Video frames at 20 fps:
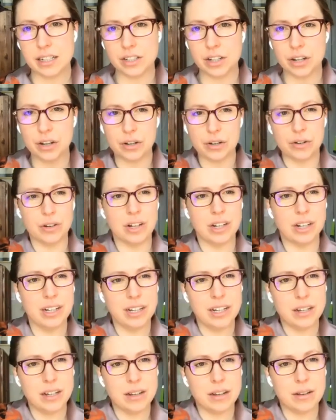so
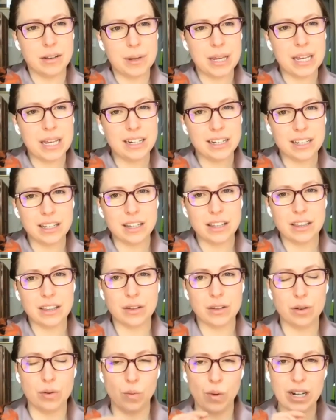Pete,
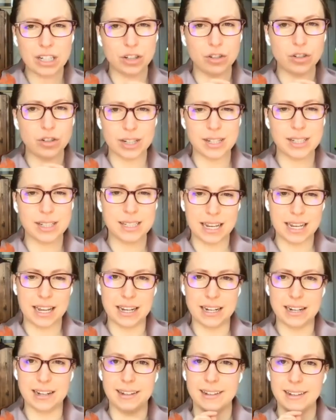the, what you just
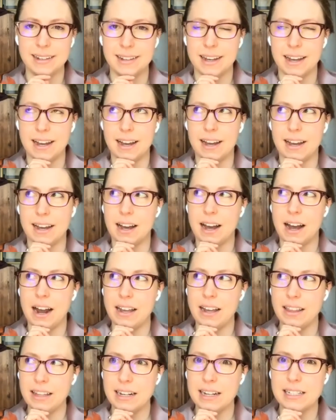said
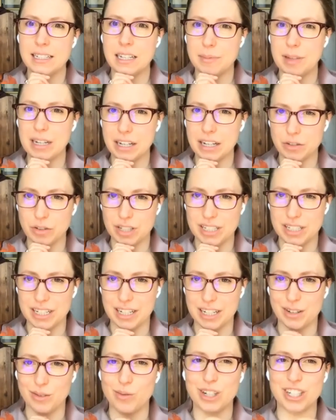highlighted something
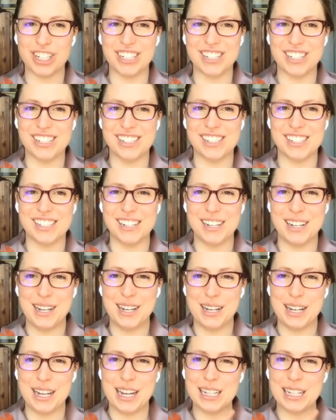interesting, which is,
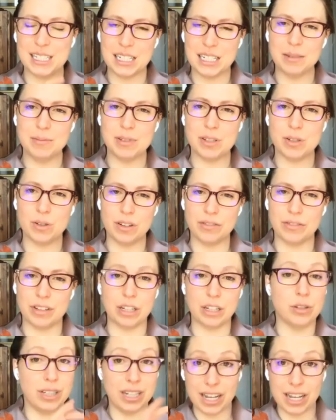it seems sort of,
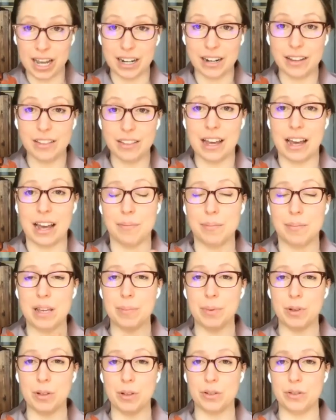you said that
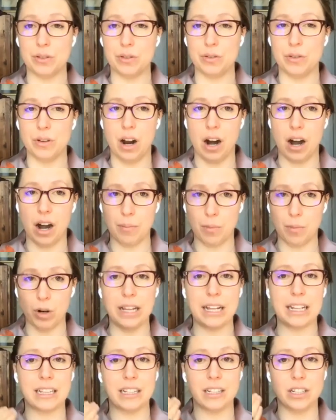people who are more
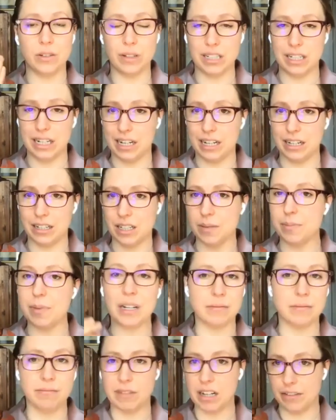likely to attend, to
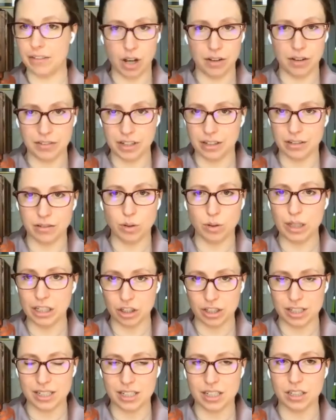be involved in
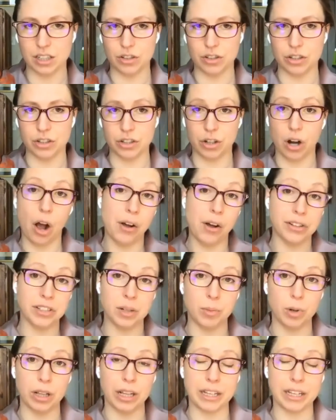religious institutions are also
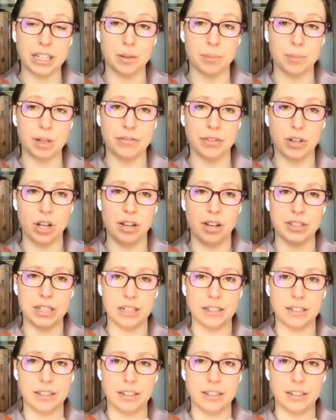more likely to be involved in